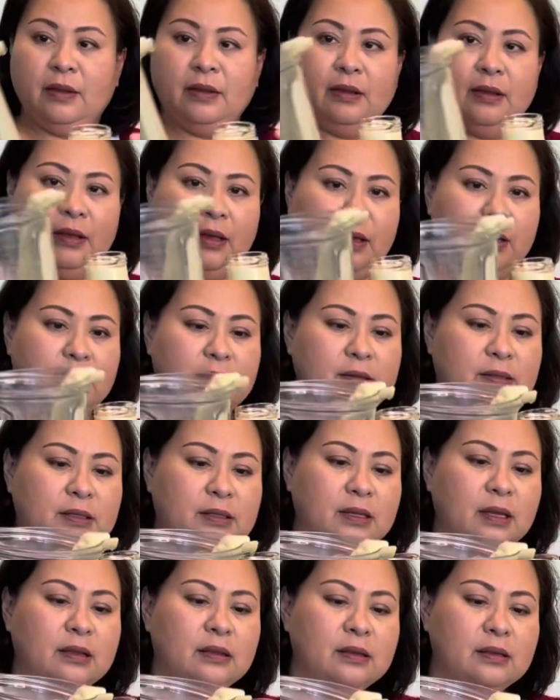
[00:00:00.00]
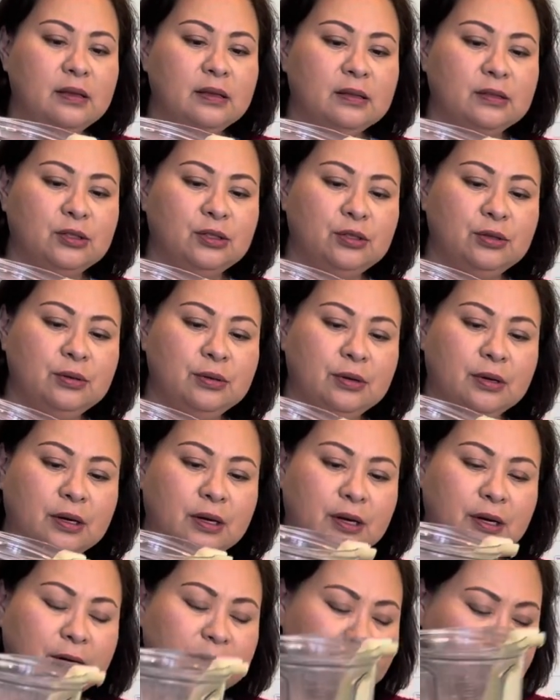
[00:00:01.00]
and send this to
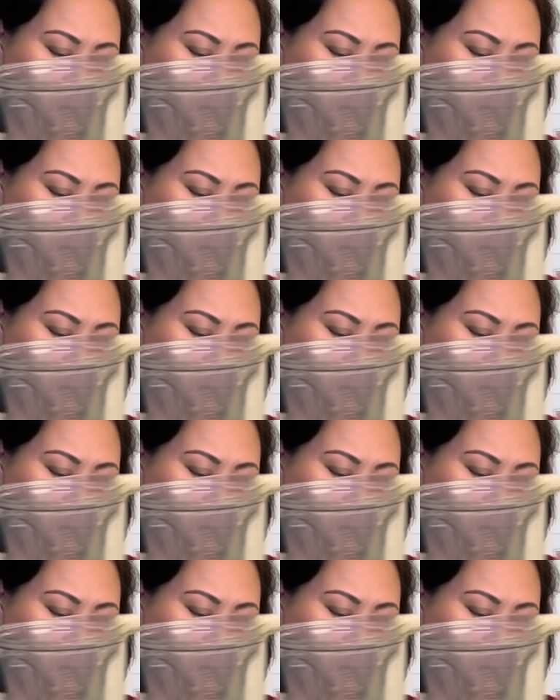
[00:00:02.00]
her.